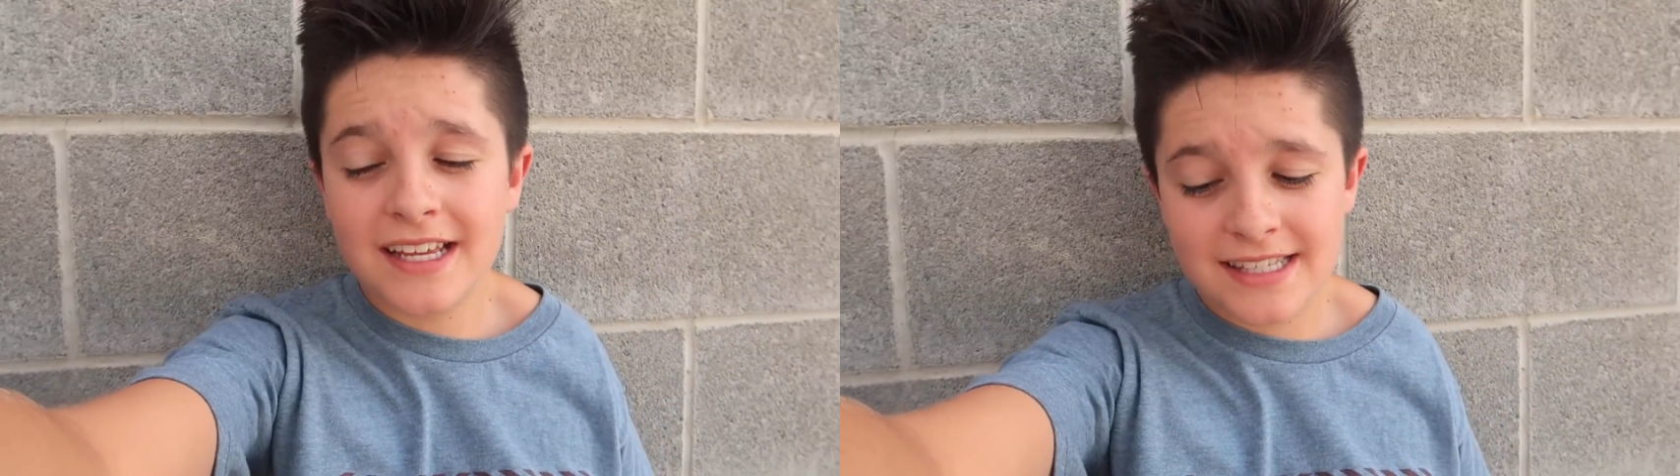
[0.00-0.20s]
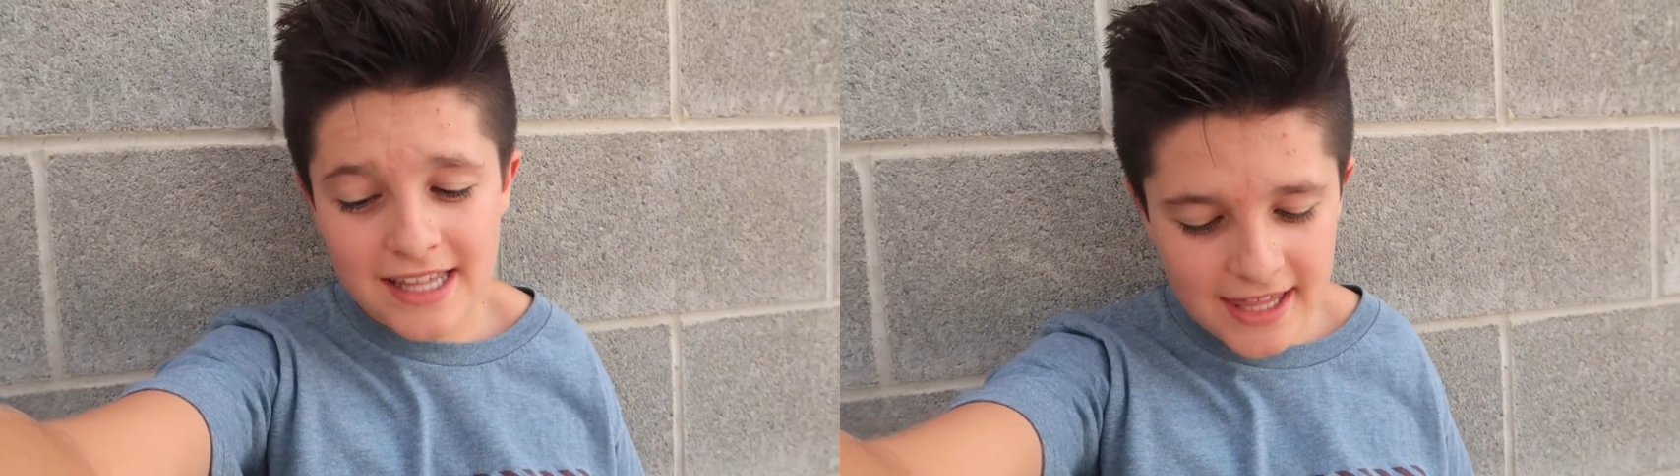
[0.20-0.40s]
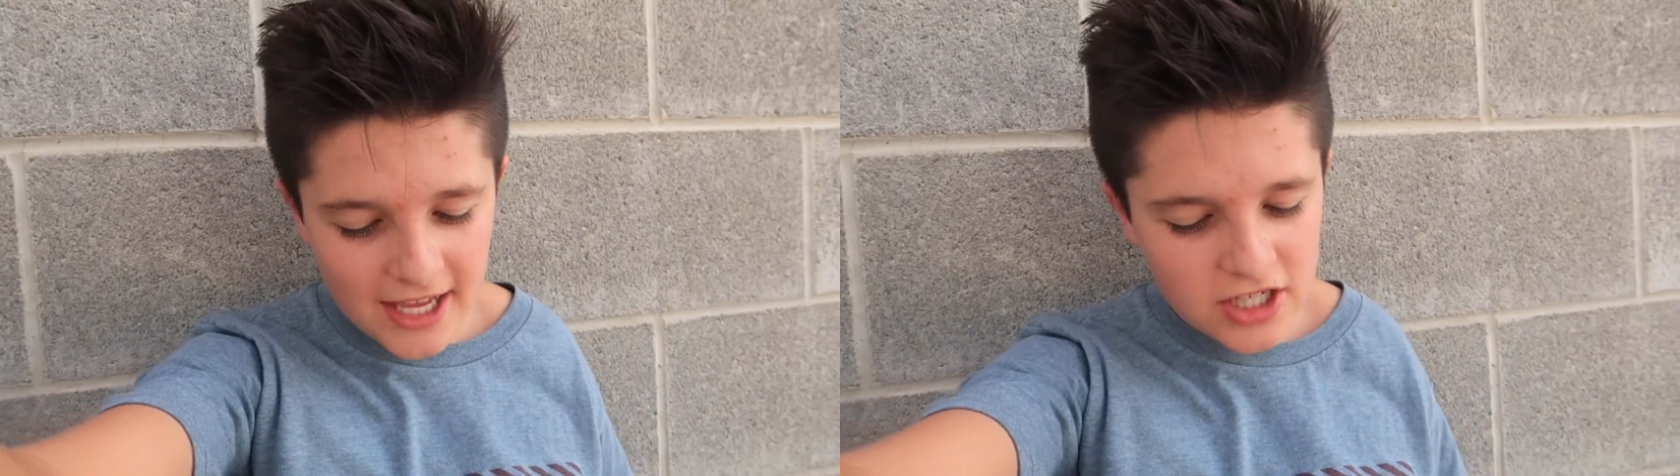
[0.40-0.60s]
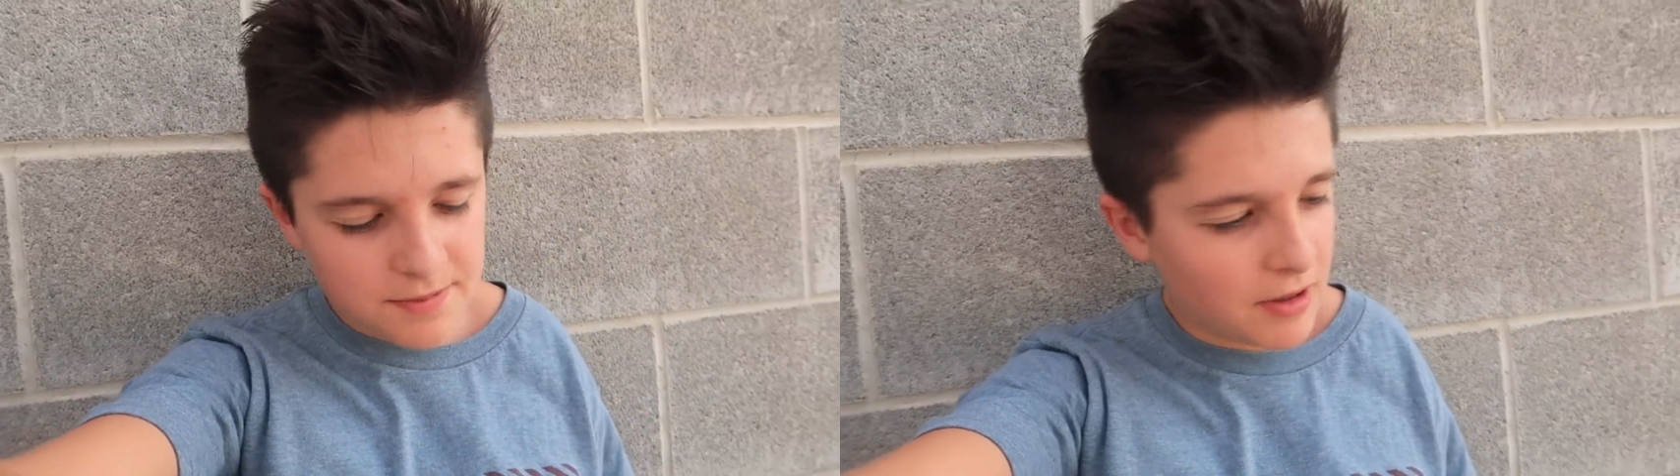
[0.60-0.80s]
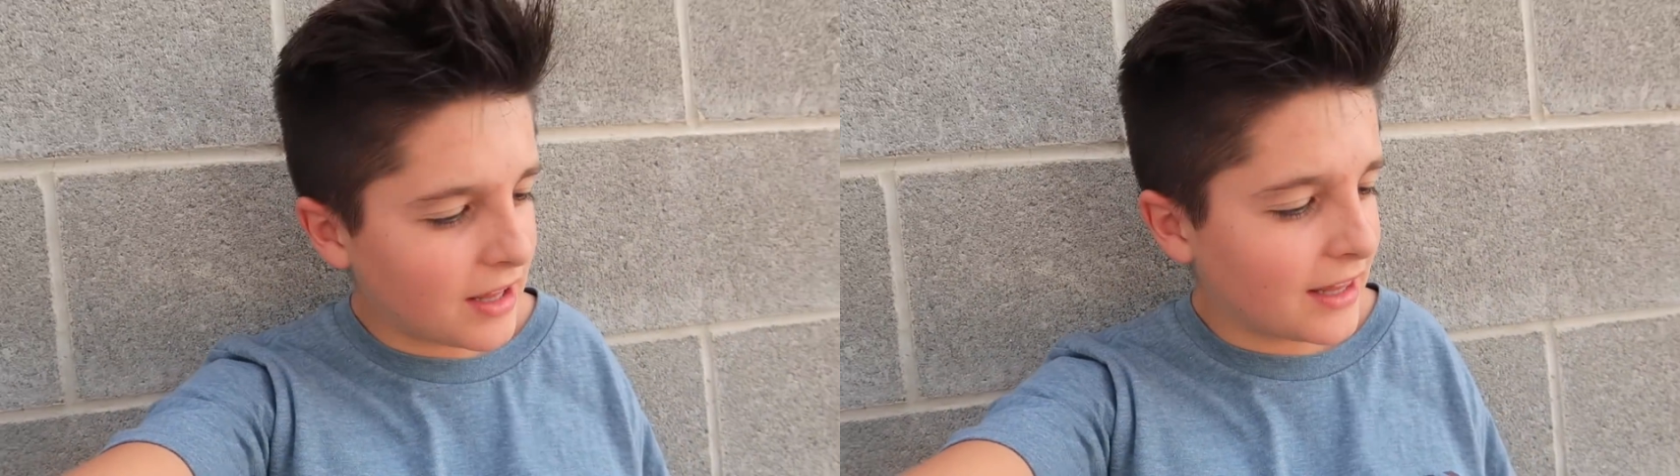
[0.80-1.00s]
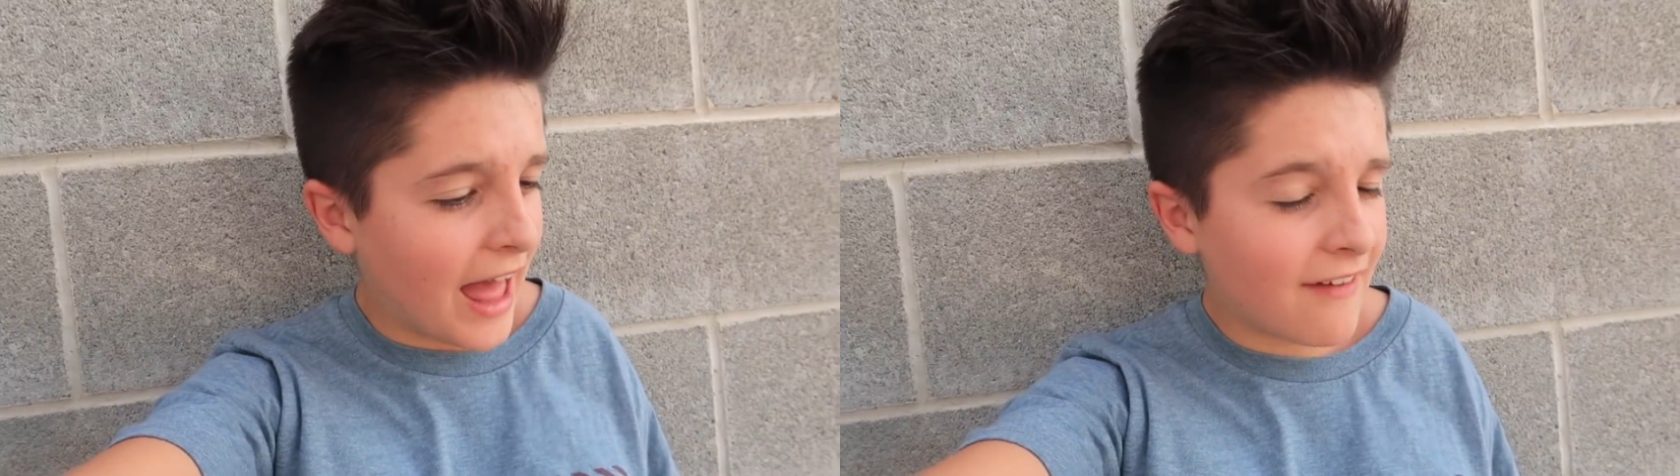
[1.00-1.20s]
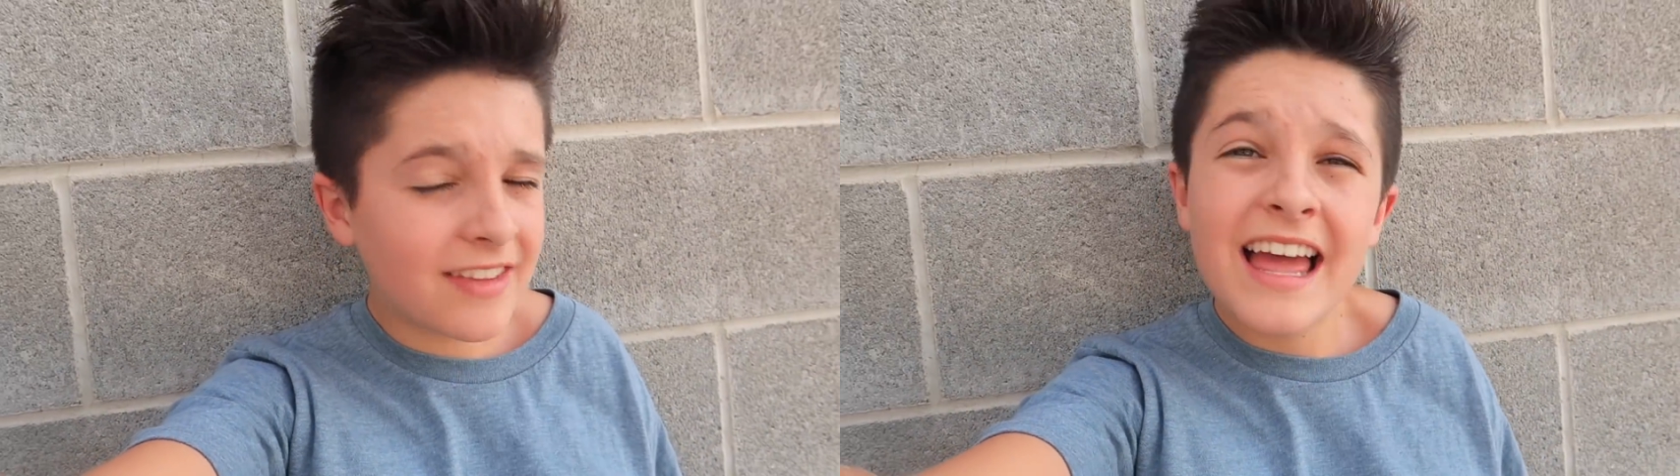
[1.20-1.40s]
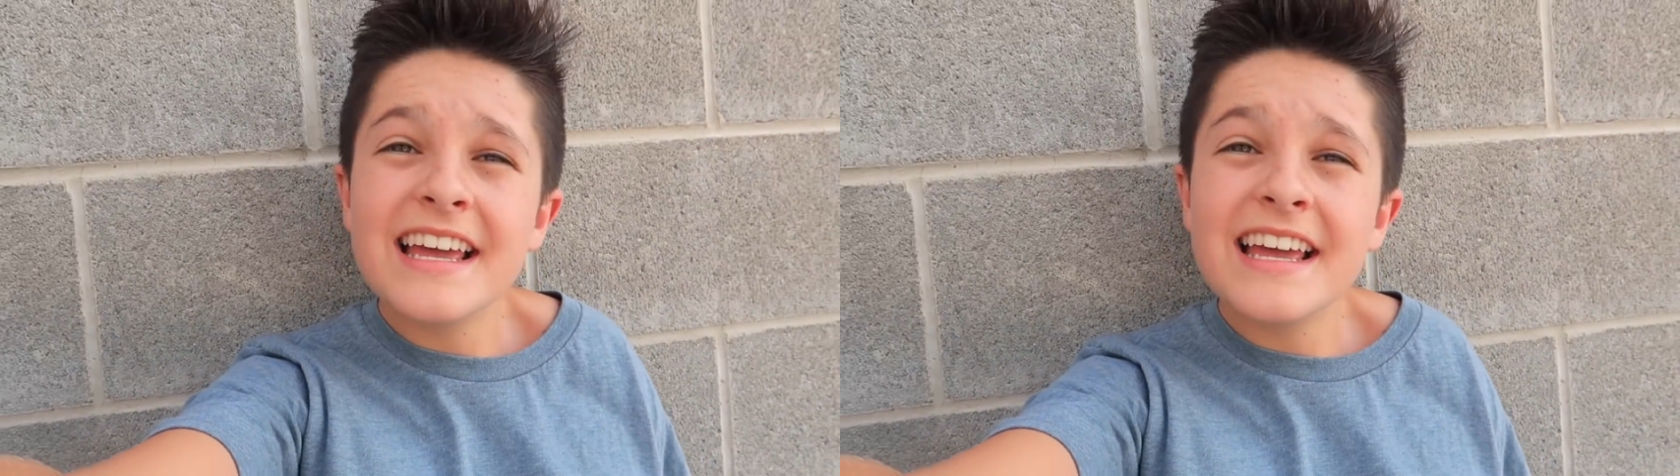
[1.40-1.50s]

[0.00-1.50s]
us, they just barely left.